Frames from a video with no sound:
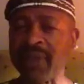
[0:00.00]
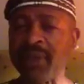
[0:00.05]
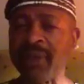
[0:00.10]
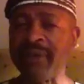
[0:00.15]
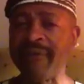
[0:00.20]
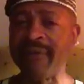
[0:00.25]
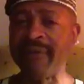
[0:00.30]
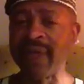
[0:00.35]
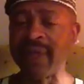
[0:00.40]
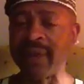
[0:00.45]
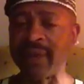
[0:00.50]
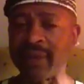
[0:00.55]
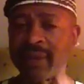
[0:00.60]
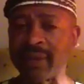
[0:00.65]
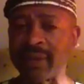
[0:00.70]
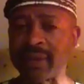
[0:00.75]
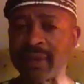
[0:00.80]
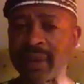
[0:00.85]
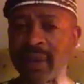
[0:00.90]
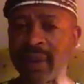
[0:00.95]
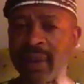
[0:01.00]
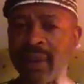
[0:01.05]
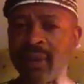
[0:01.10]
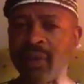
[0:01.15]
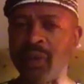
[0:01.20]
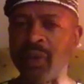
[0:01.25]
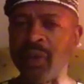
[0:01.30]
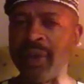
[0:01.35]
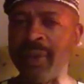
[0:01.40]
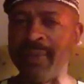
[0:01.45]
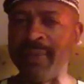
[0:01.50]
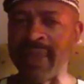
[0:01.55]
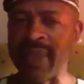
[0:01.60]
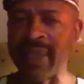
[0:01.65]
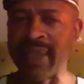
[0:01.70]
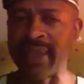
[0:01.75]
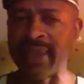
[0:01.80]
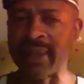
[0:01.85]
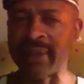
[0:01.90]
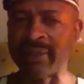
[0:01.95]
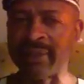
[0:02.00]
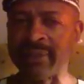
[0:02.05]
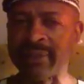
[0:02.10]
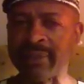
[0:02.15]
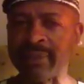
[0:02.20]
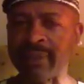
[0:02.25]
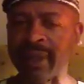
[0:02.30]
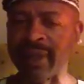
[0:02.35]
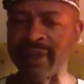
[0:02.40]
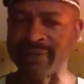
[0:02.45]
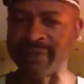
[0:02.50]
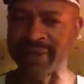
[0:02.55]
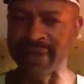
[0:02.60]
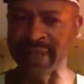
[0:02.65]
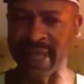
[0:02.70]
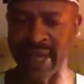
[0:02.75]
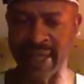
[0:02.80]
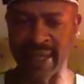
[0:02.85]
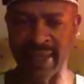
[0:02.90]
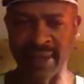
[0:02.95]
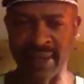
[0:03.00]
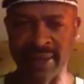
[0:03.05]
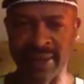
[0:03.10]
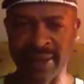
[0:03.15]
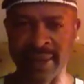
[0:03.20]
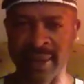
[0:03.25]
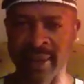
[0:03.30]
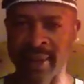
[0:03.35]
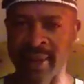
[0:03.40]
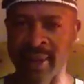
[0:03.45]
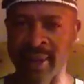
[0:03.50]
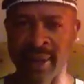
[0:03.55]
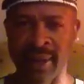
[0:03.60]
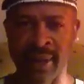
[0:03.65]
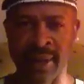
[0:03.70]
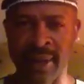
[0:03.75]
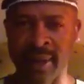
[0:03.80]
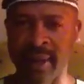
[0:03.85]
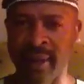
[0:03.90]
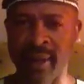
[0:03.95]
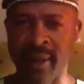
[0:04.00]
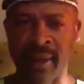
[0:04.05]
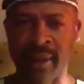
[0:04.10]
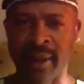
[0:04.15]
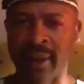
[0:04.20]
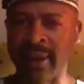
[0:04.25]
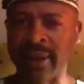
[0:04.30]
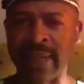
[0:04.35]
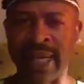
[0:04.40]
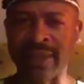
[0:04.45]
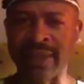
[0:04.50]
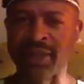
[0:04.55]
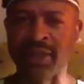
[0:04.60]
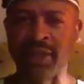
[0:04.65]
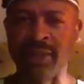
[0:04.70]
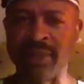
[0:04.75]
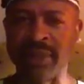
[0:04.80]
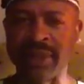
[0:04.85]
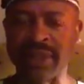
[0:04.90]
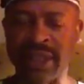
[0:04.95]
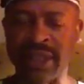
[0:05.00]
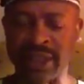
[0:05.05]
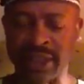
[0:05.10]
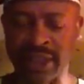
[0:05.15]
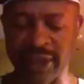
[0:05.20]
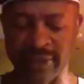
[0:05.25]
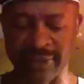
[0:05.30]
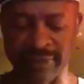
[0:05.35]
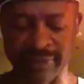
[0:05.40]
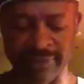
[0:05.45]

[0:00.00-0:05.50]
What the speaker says: revealed through the medium of science, not superstition.